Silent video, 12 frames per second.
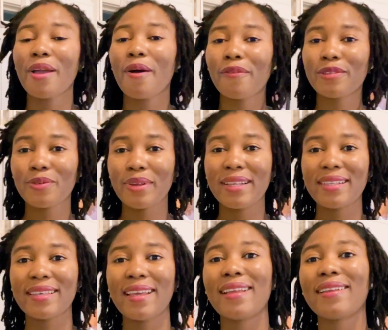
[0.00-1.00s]
of
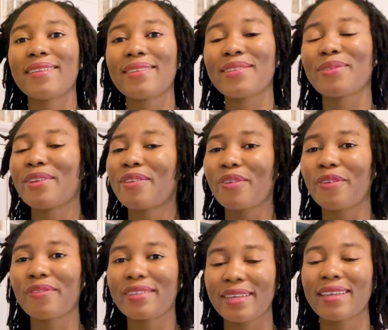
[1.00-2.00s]
2010 to
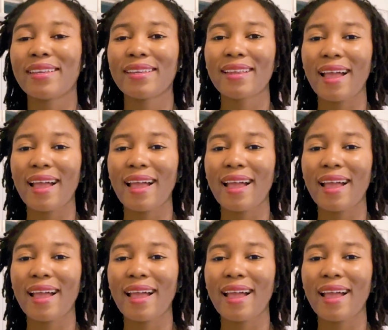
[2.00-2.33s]
2015,